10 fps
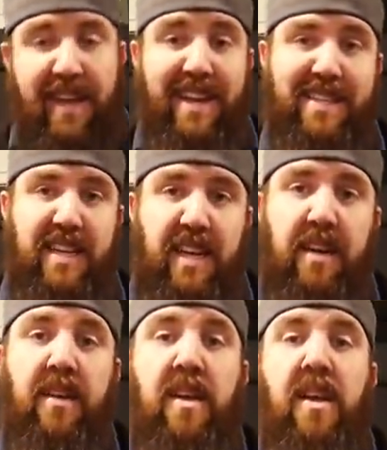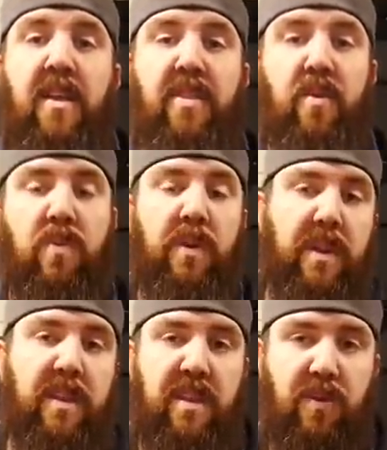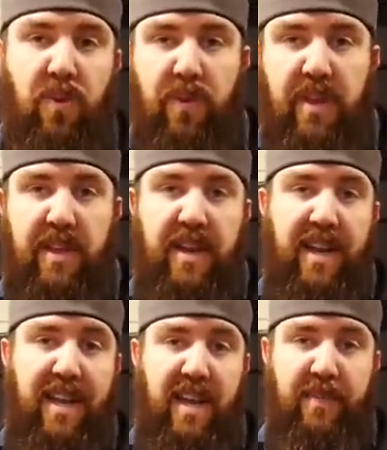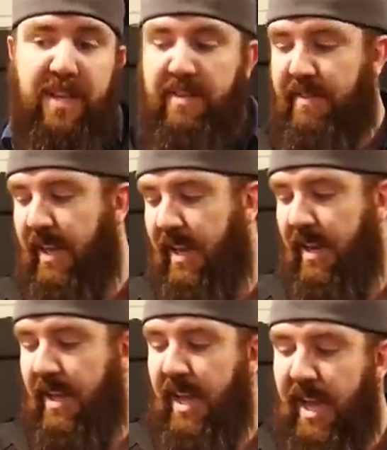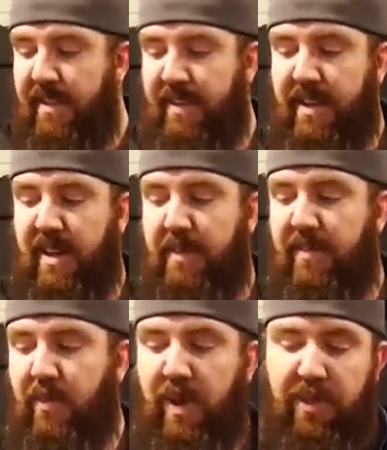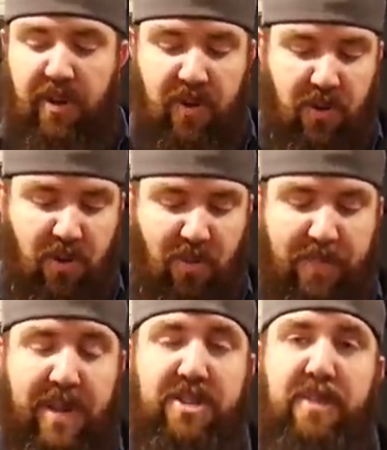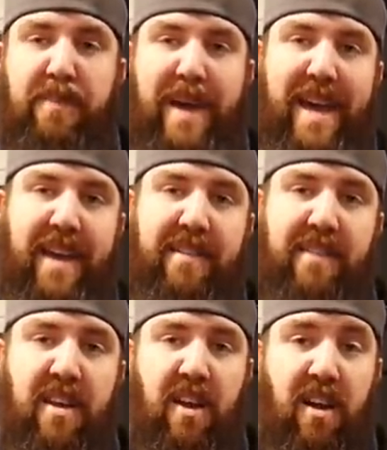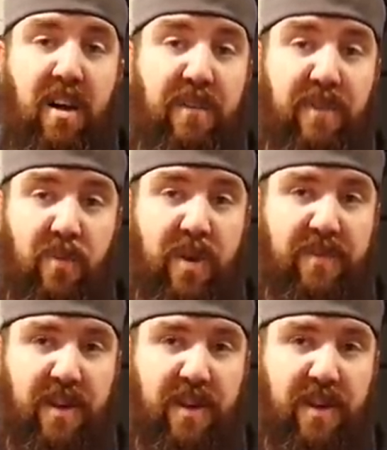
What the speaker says: 18. The really cool thing that I like about this kit is it comes with a whole bunch of bags of riv